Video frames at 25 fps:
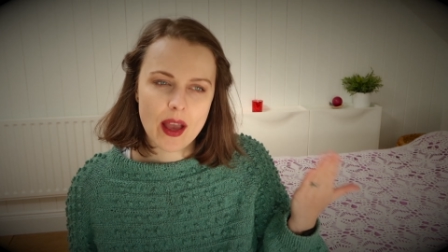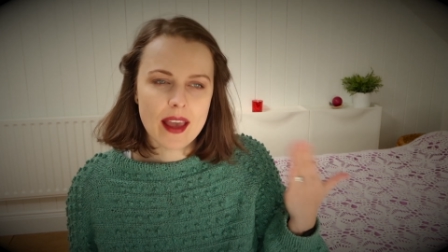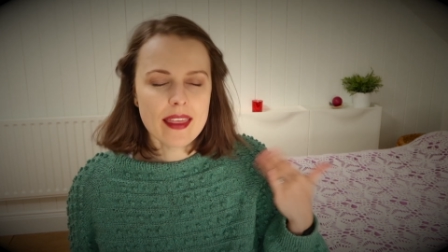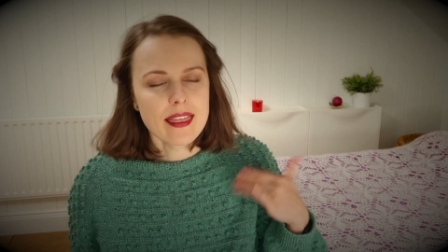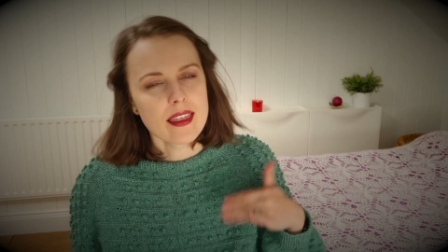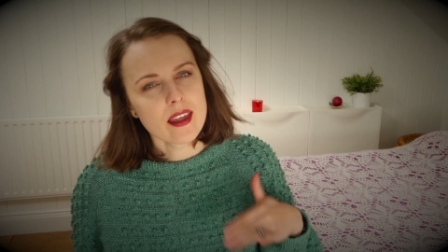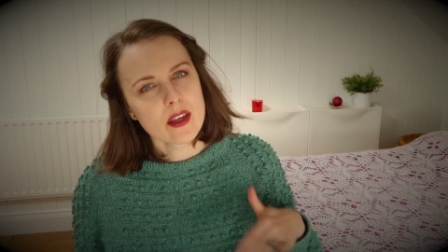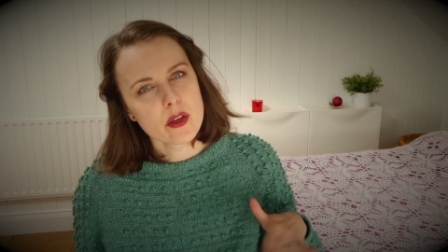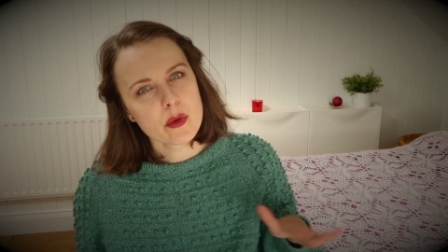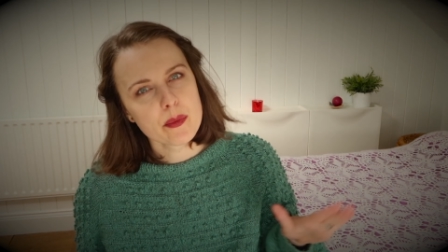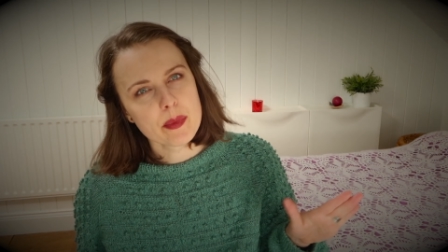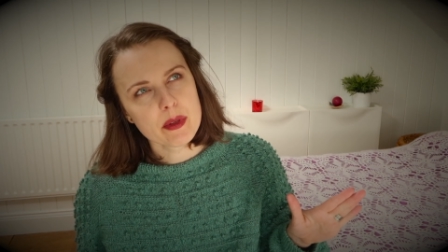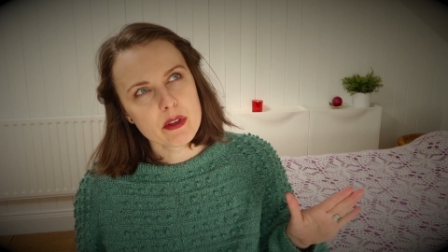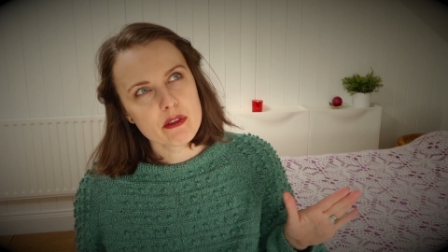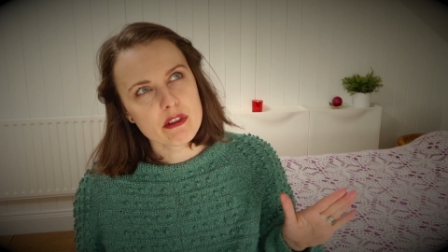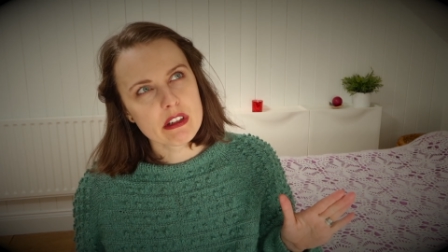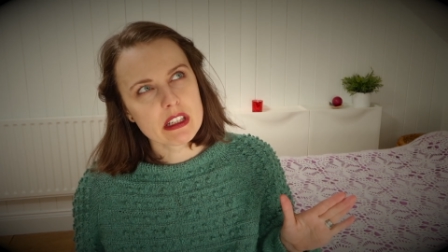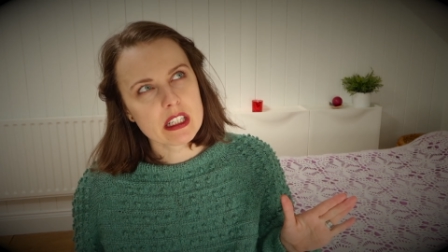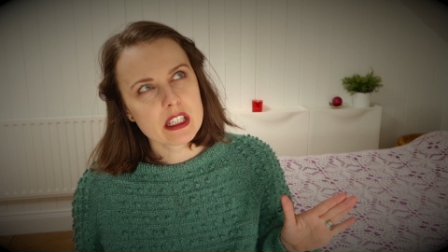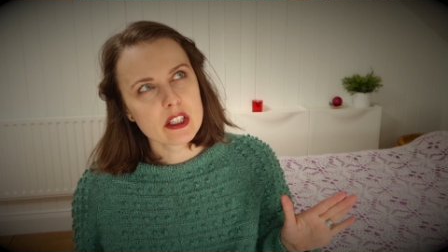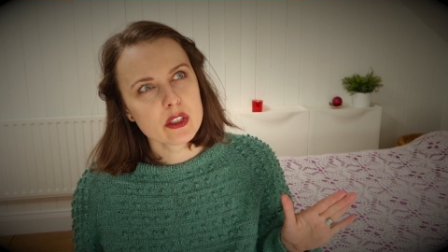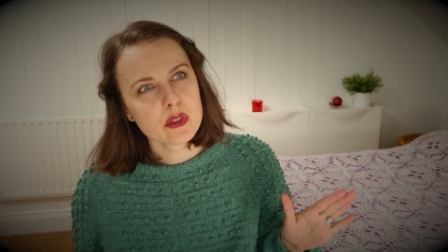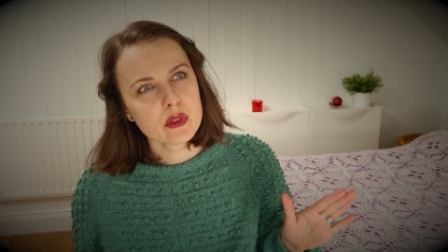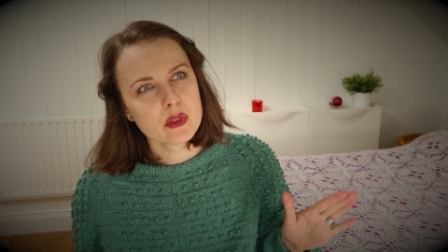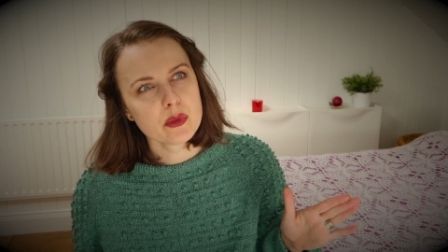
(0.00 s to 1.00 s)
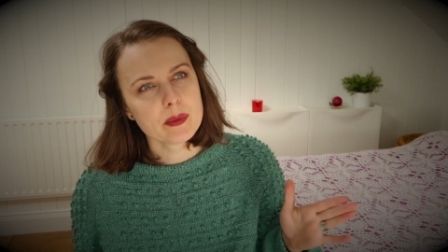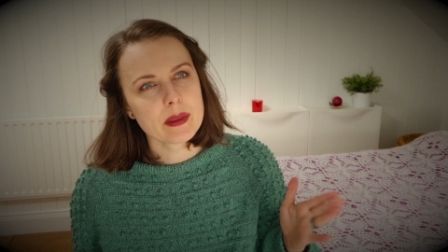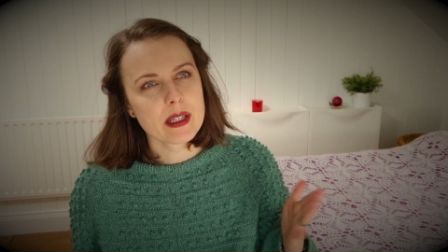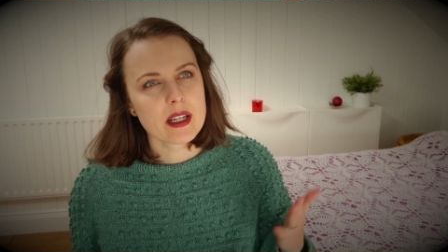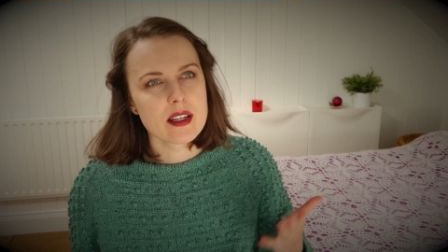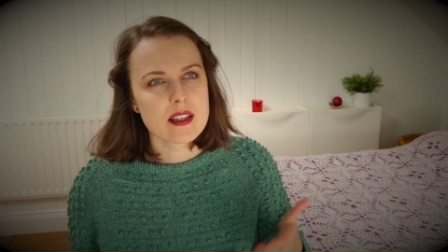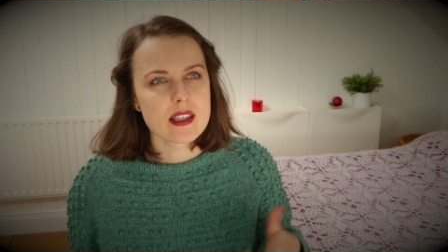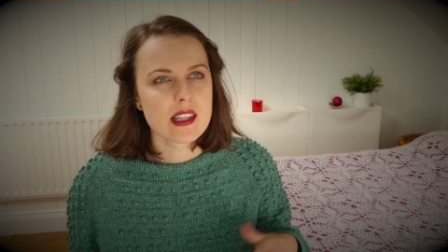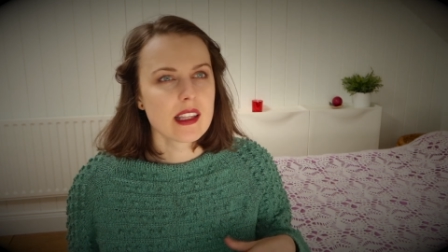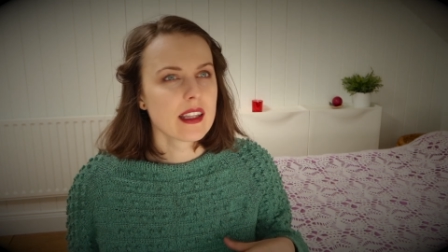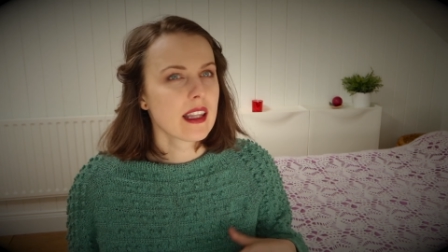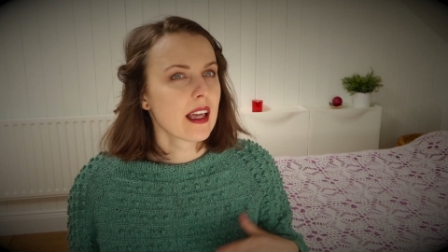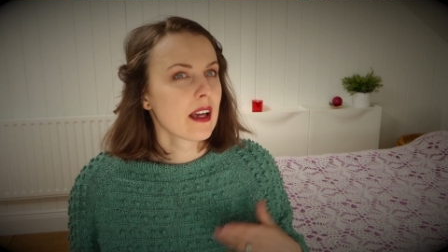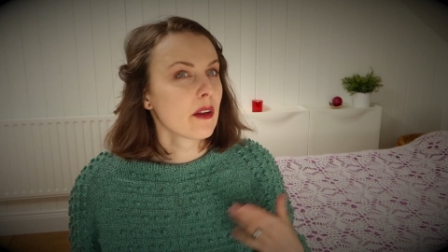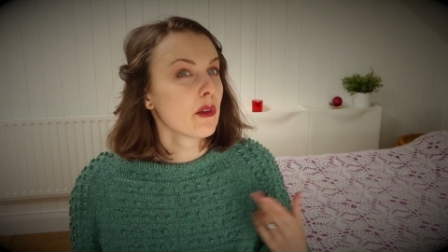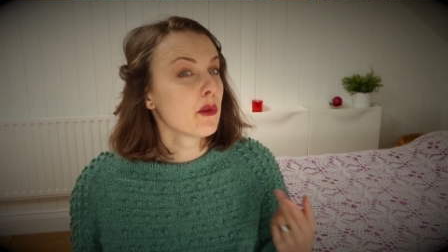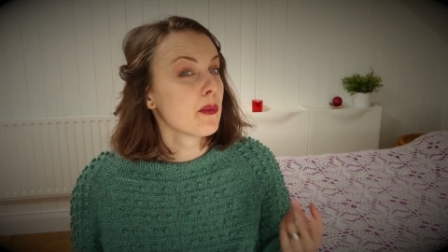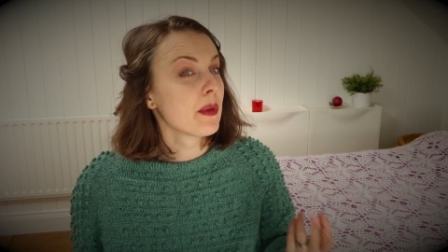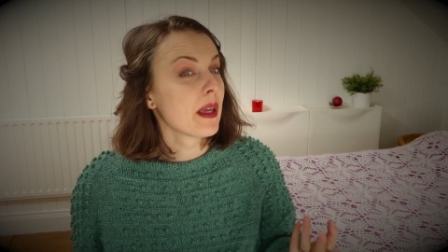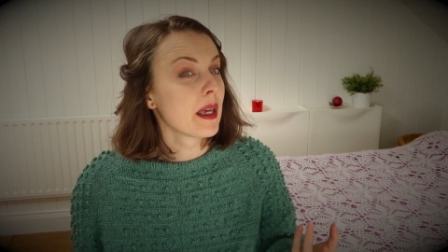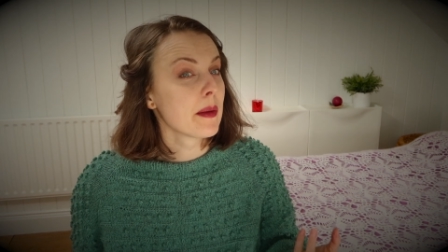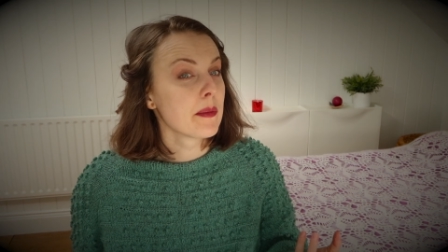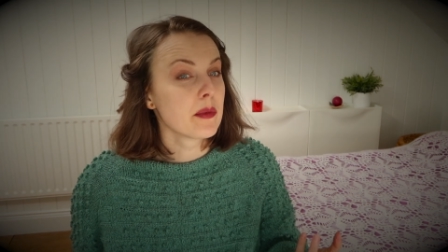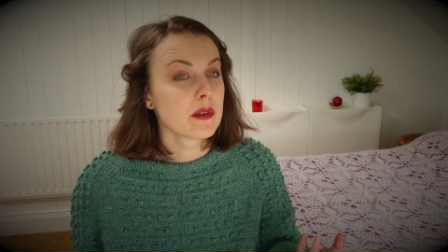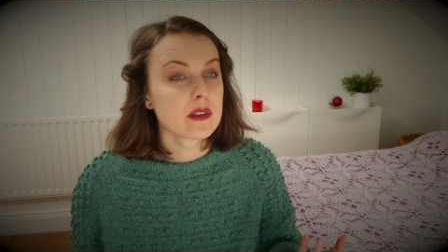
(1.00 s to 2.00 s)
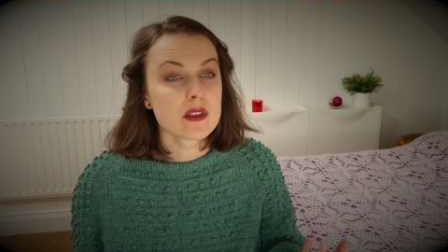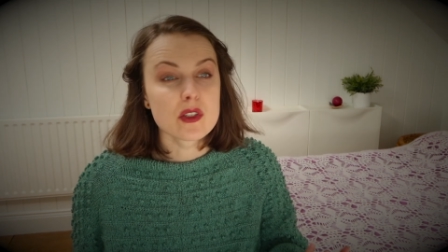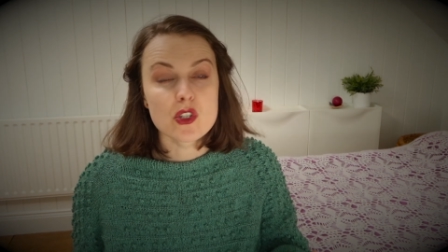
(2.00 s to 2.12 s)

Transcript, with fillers: I think it'll be really cool because then I will be able